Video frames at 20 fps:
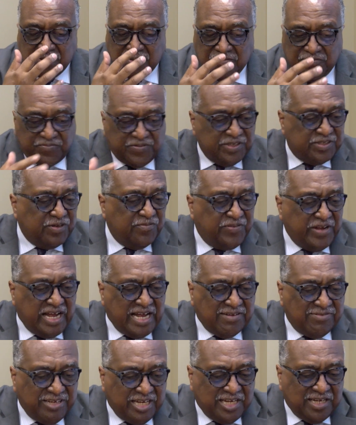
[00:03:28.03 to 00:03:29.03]

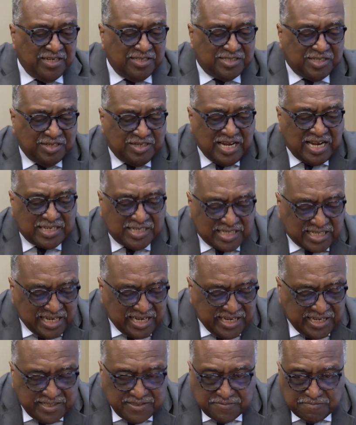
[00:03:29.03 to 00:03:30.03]
55 years of Dr.
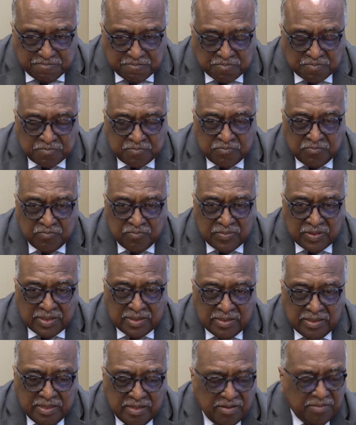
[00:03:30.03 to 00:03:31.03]
King.
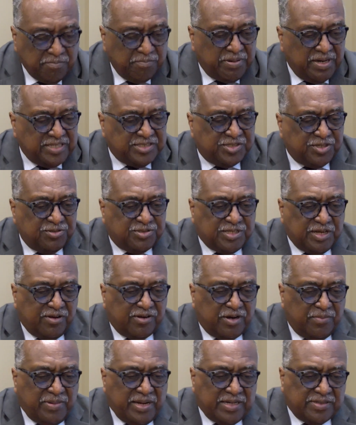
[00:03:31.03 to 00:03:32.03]
But you're talking
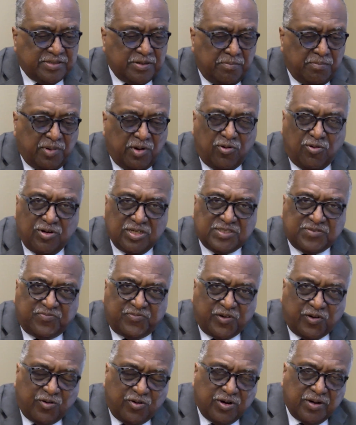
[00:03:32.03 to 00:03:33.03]
about the Moores
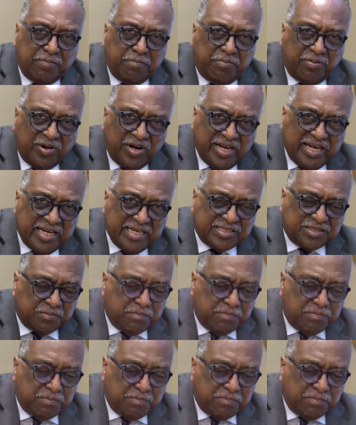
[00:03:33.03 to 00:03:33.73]
Ford Bridge